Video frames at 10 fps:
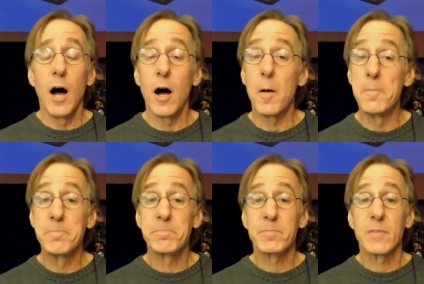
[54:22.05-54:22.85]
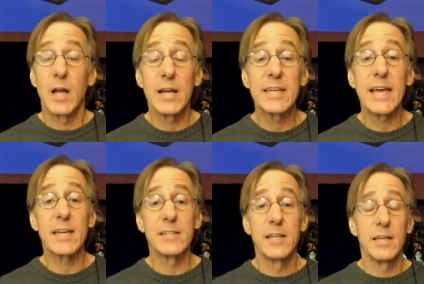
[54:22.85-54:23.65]
Um,
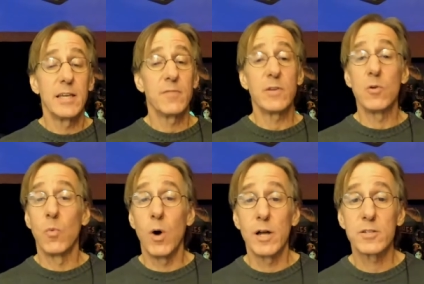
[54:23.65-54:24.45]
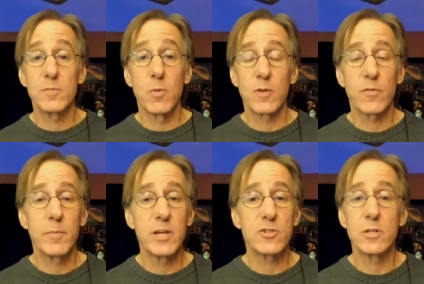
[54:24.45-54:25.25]
again, if you want more
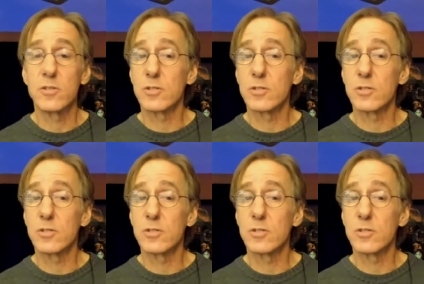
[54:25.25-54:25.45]
information,